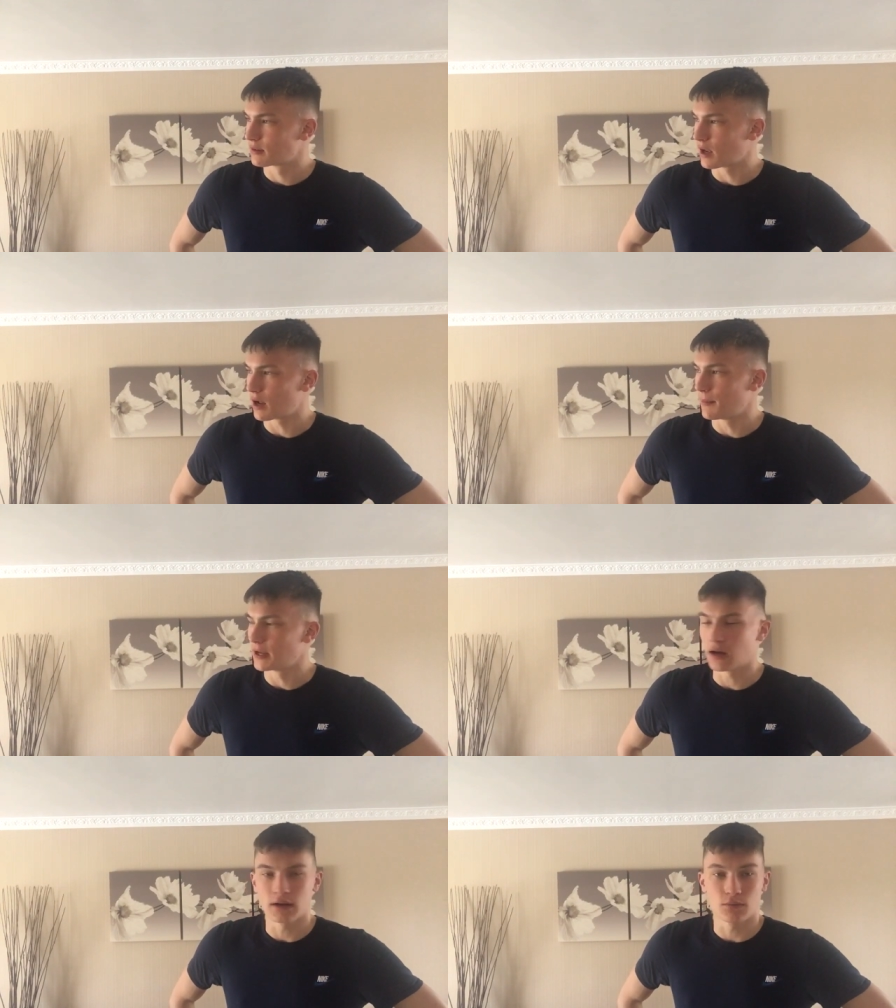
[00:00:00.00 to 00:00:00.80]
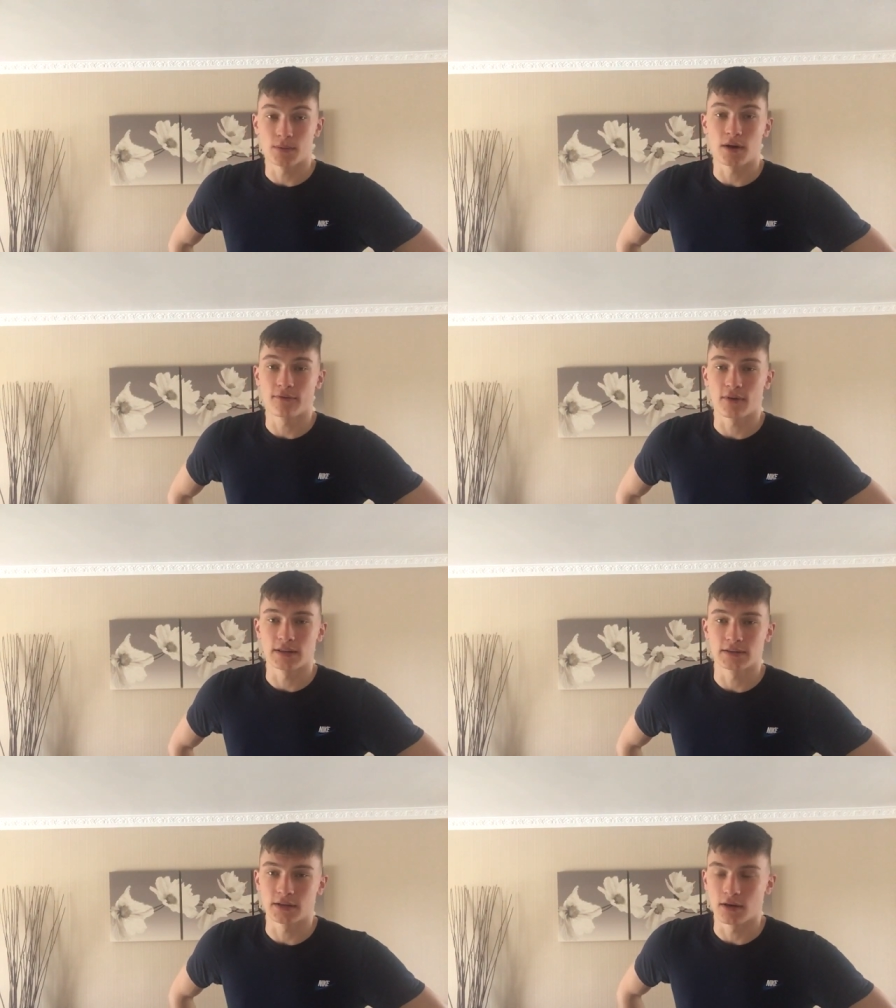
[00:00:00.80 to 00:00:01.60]
like, I mean, one of my
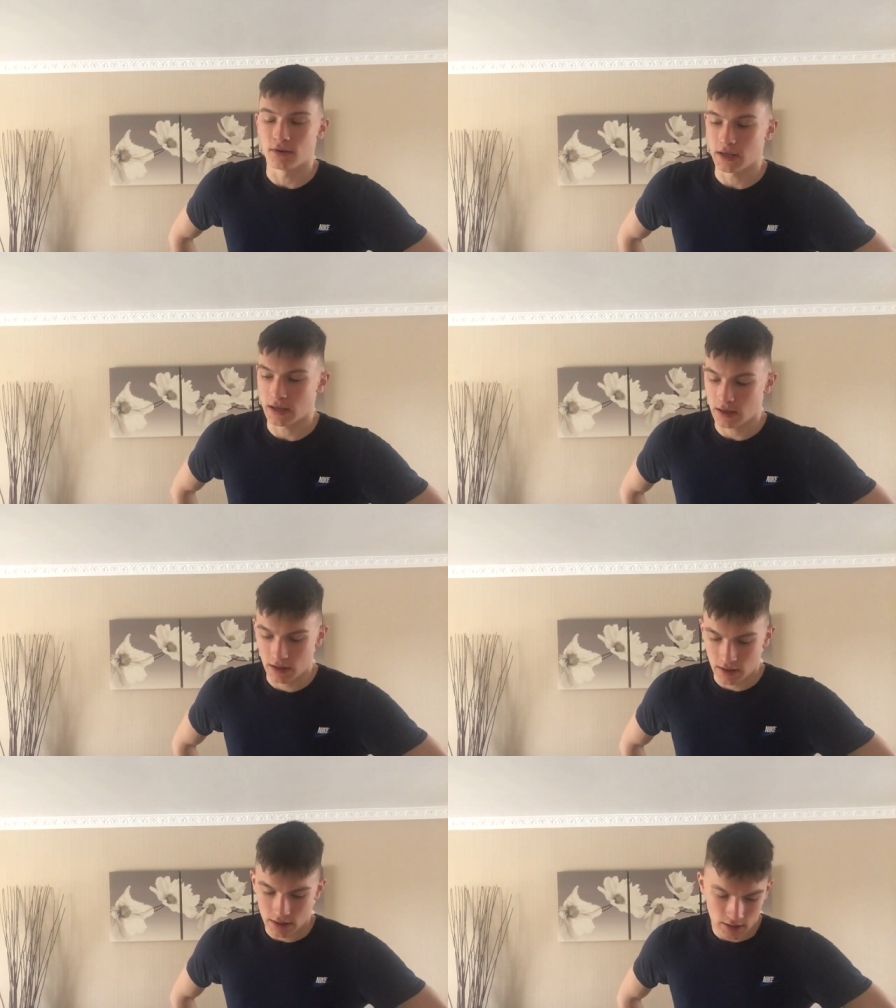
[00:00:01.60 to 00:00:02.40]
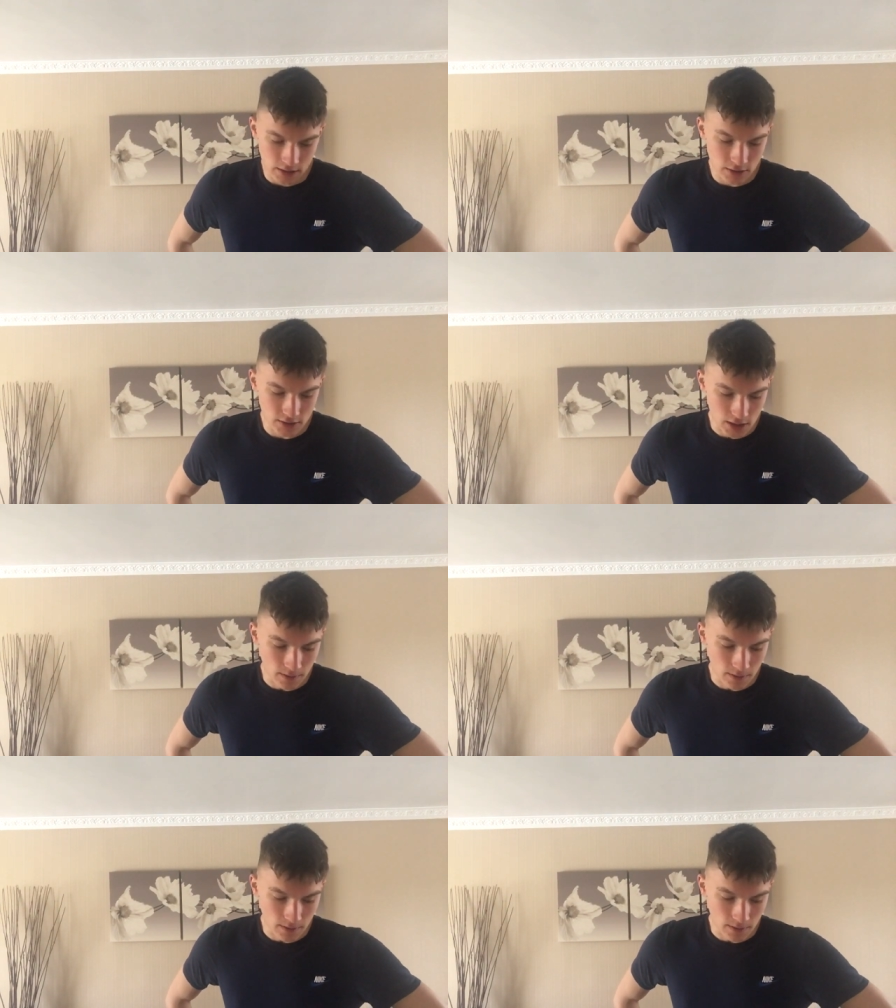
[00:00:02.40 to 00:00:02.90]
friends I know, he used to